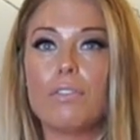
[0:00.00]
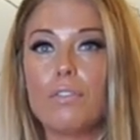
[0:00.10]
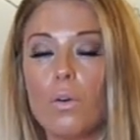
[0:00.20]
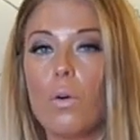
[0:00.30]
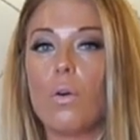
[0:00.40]

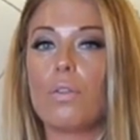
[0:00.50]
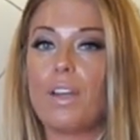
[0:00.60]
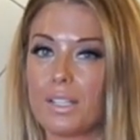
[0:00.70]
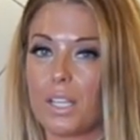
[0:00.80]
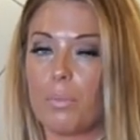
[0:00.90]
for
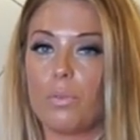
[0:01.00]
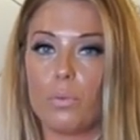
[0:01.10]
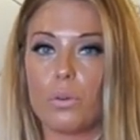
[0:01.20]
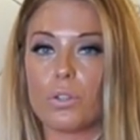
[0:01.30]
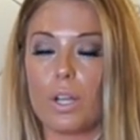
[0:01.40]
that type
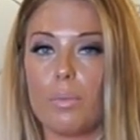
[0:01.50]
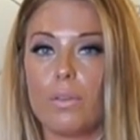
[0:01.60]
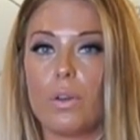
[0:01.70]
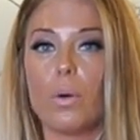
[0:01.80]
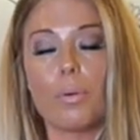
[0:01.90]
of wardrobe.
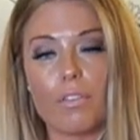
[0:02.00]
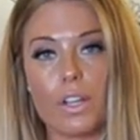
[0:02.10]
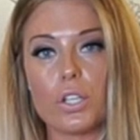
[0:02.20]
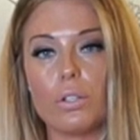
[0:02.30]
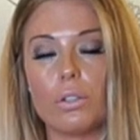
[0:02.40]
If you're a
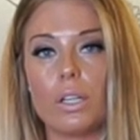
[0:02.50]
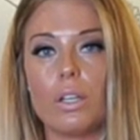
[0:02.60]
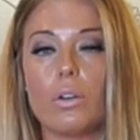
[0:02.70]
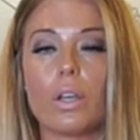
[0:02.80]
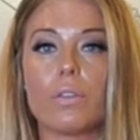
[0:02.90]
professional and
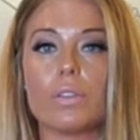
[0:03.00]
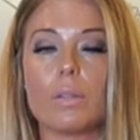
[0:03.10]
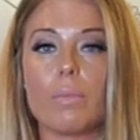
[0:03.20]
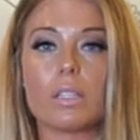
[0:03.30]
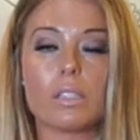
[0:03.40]
you're looking for
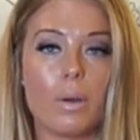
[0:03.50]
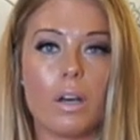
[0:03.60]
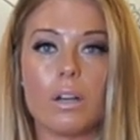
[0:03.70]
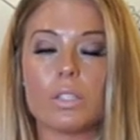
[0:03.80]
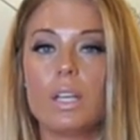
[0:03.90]
something
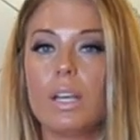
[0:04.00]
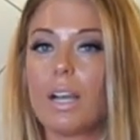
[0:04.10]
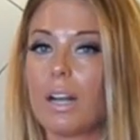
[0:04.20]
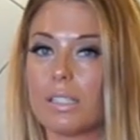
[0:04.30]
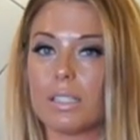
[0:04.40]
smart,
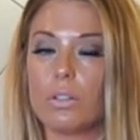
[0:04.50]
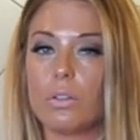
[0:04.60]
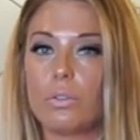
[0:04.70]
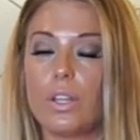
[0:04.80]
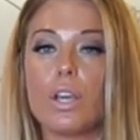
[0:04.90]

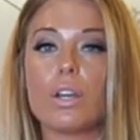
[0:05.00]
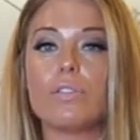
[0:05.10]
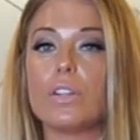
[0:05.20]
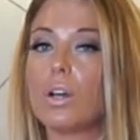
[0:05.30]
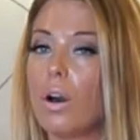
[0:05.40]
classical, that you're going
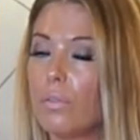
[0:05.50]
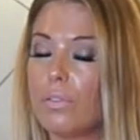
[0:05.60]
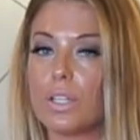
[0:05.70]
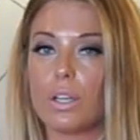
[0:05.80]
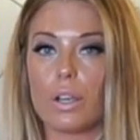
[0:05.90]
to feel
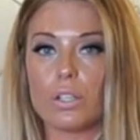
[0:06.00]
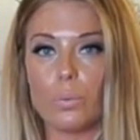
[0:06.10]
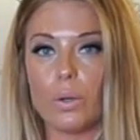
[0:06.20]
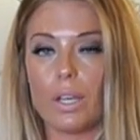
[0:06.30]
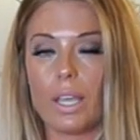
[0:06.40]
confident going to
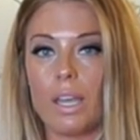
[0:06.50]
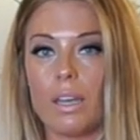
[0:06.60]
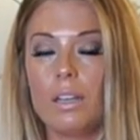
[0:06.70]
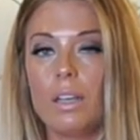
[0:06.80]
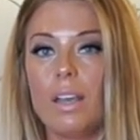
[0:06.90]
work
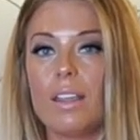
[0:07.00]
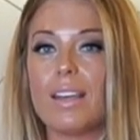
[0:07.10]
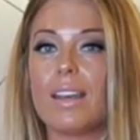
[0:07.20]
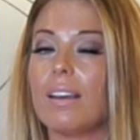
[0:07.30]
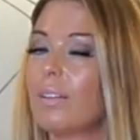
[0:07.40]
in,
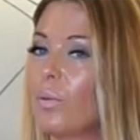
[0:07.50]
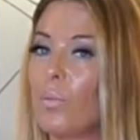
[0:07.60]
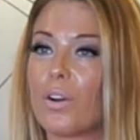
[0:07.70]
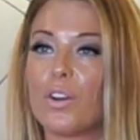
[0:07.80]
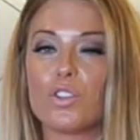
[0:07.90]
then
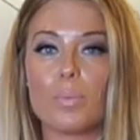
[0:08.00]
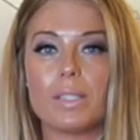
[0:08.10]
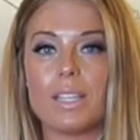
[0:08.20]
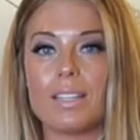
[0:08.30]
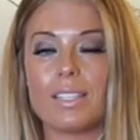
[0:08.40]

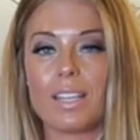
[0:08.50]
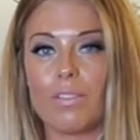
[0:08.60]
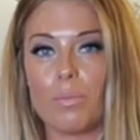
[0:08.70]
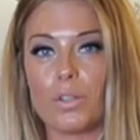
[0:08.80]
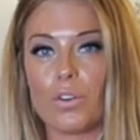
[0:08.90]
100%
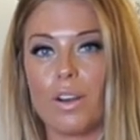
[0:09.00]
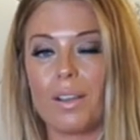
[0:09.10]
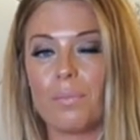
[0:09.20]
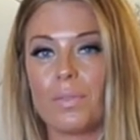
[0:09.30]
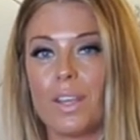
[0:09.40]
give them a
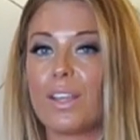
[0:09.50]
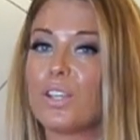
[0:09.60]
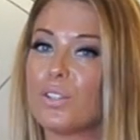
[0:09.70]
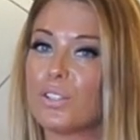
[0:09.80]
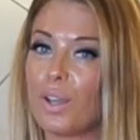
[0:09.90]
try.
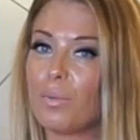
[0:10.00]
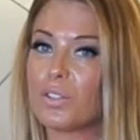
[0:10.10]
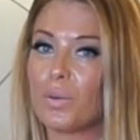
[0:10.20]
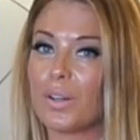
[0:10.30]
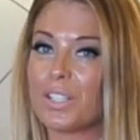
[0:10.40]
Thank you so
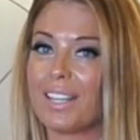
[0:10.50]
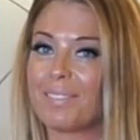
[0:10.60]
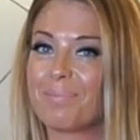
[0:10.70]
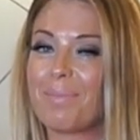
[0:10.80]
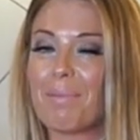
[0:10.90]
much for
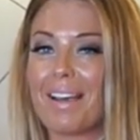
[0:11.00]
watching. Bye